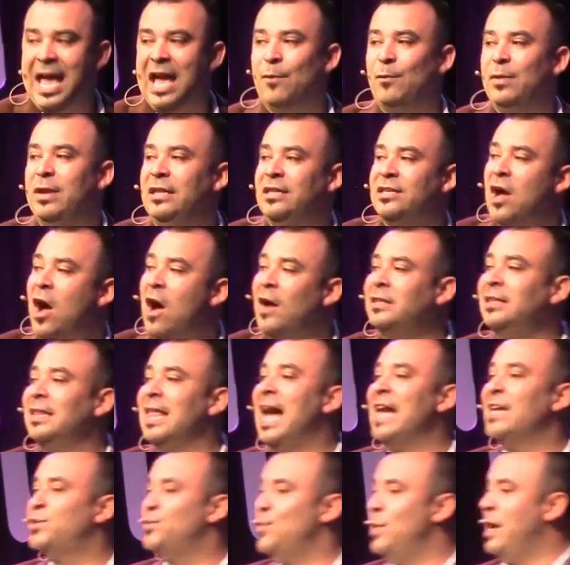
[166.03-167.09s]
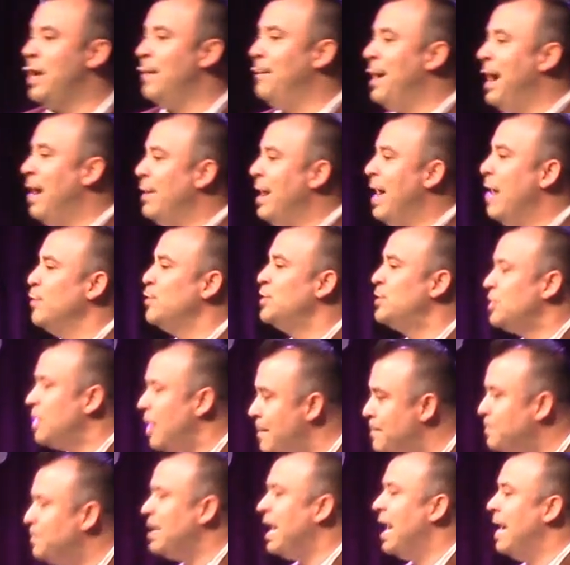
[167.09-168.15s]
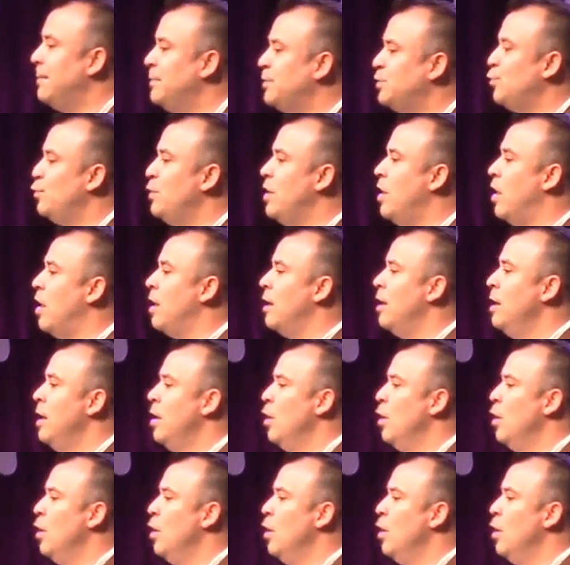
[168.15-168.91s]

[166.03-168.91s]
And we talked last week about how sometimes we are,